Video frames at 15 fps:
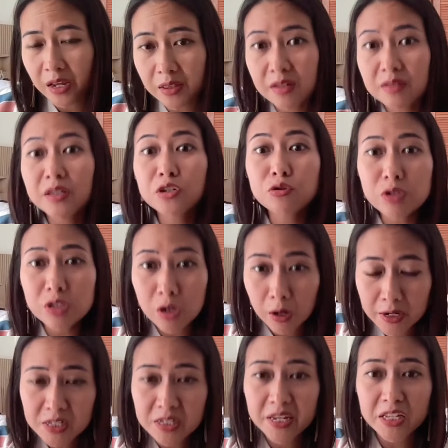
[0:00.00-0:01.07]
and then the new
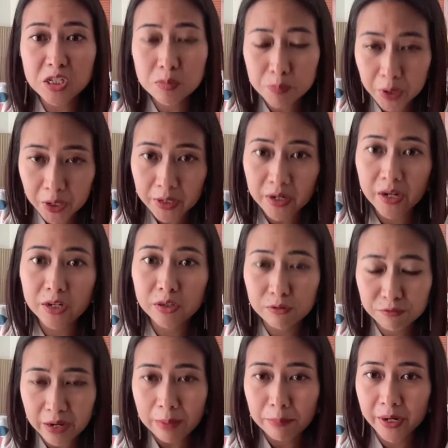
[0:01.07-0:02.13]
yarns get spun
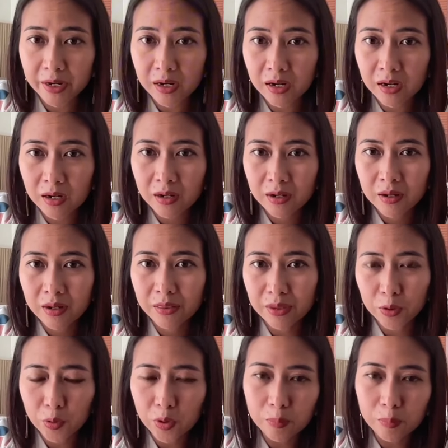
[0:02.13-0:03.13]
into fabric. The